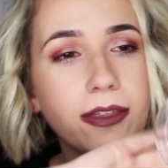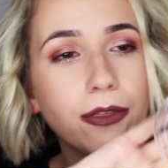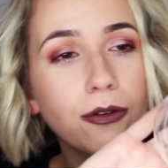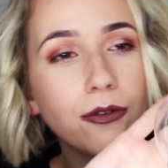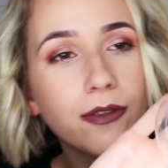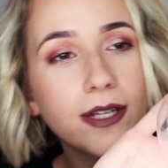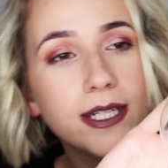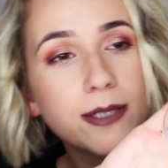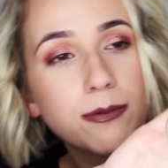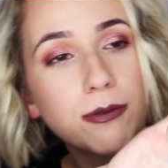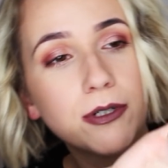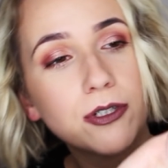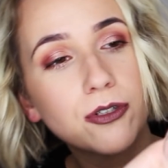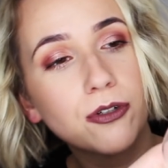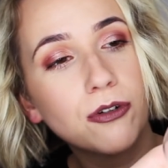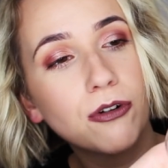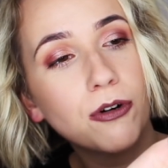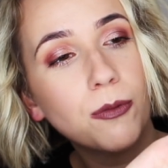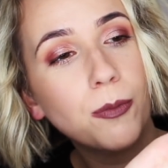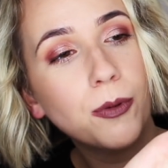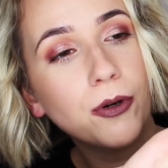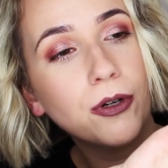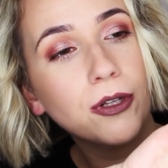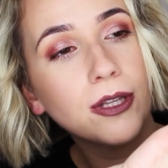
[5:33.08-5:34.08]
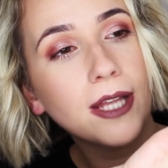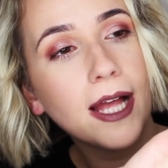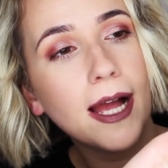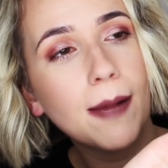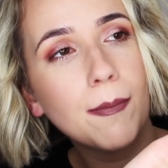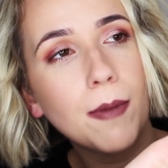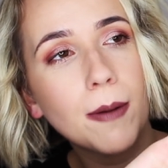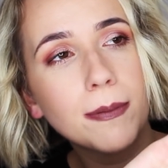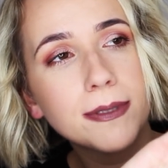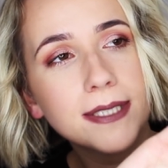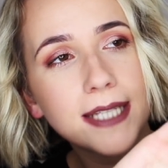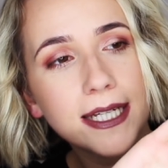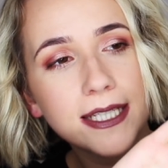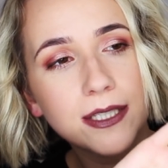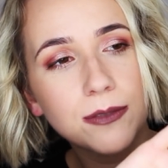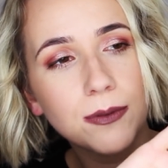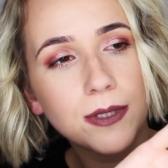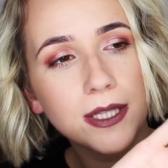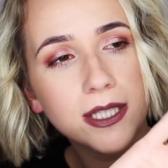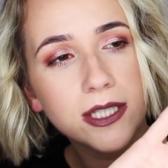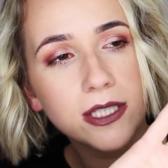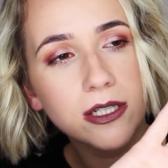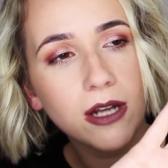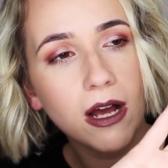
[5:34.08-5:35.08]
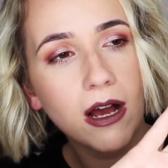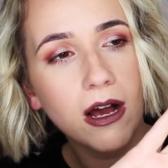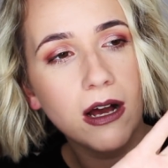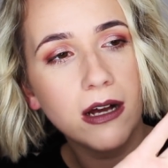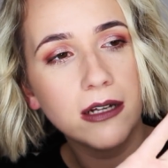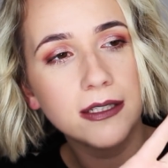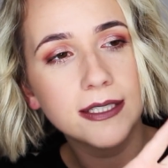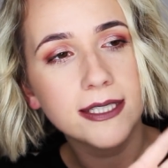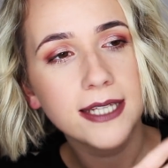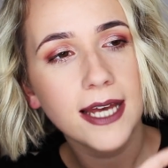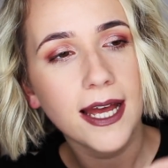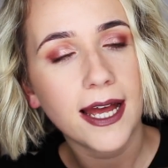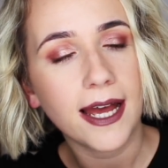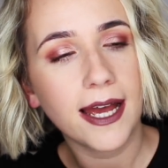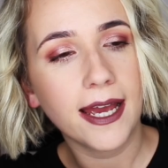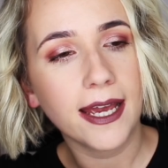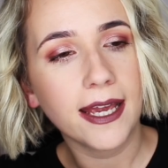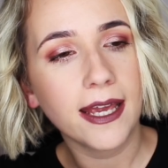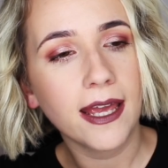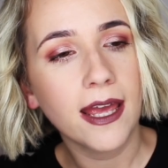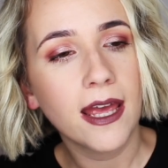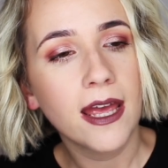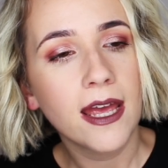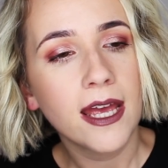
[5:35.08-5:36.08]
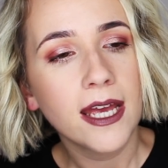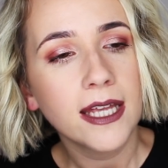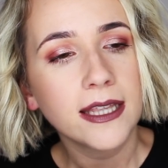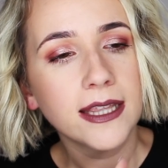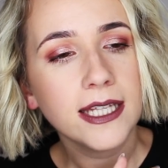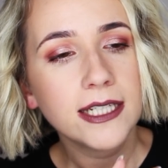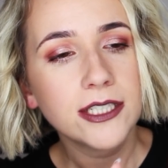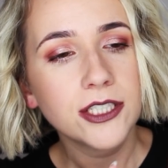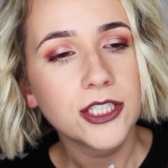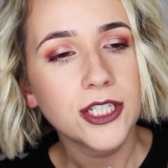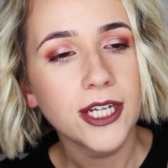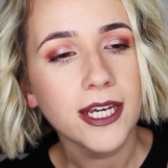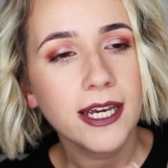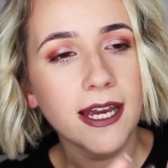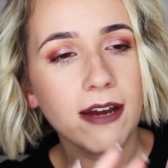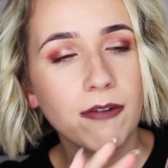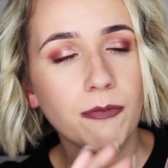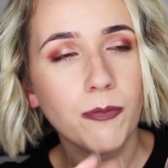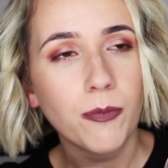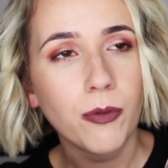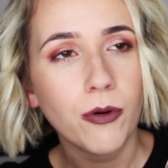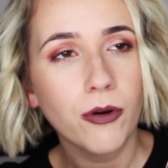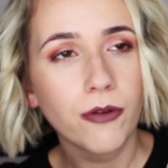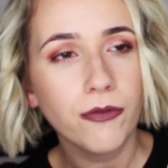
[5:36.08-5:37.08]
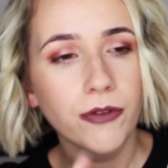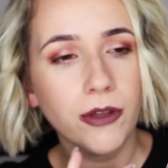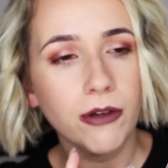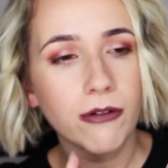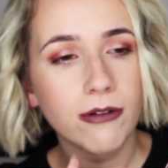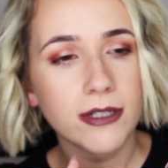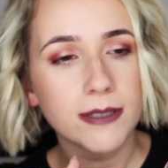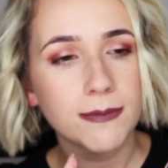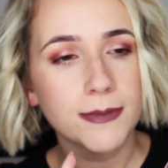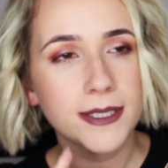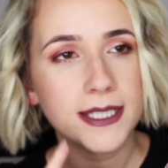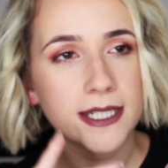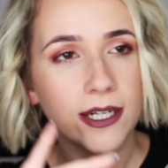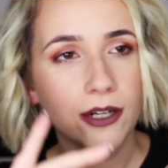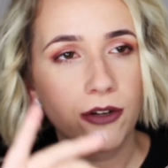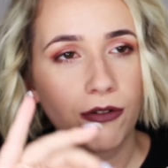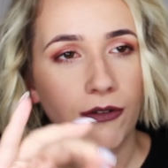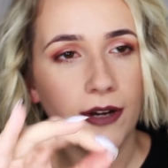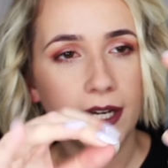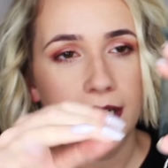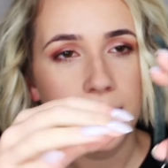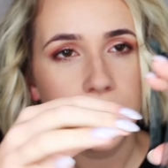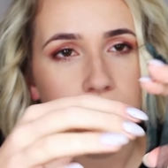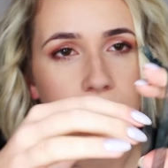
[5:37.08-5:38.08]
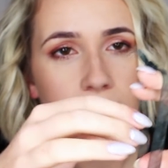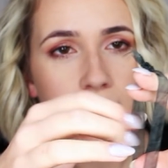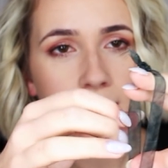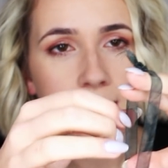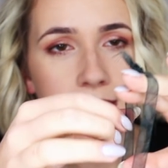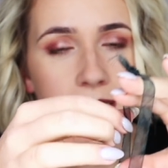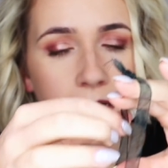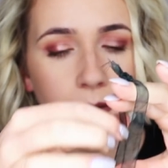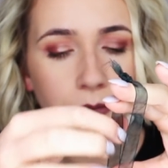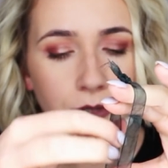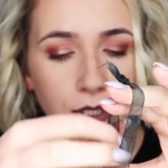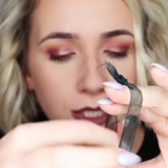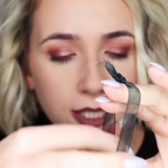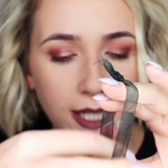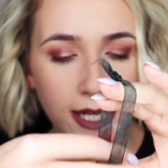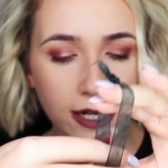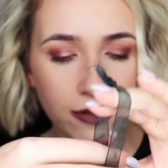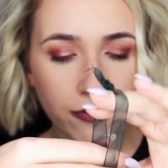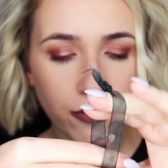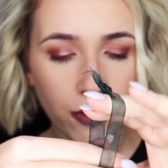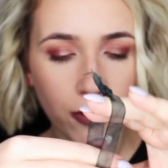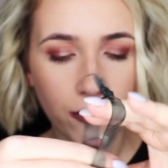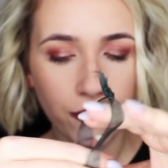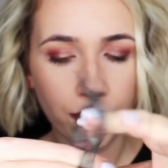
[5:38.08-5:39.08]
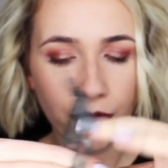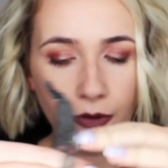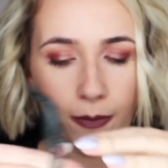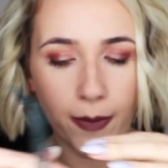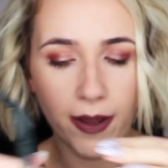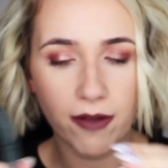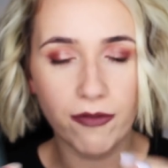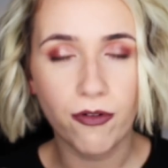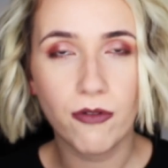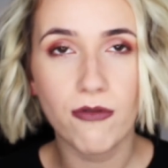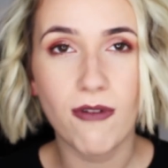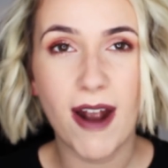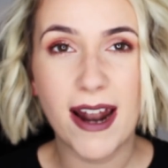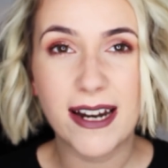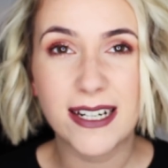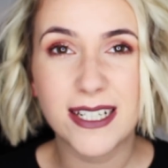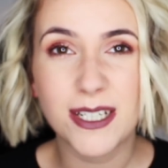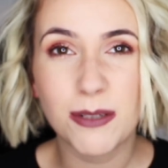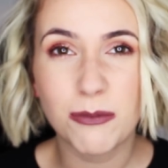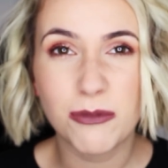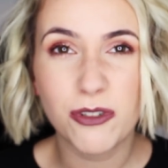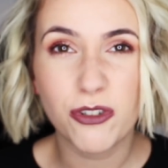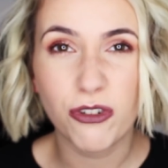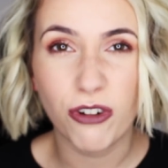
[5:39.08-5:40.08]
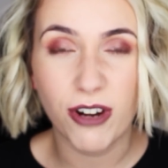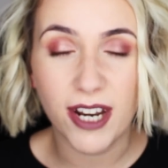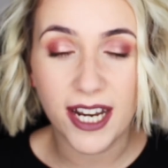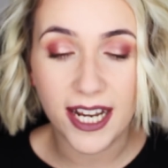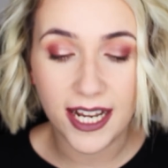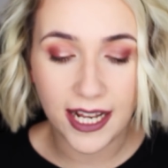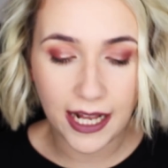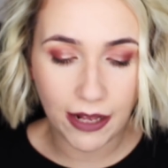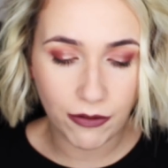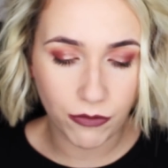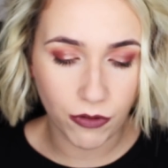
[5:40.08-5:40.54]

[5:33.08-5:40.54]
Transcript: I thought these were adorable. I'm obsessed with stars. This year I've bought a few Christmas decorations and I'm just kind of going for a bit of a random tree.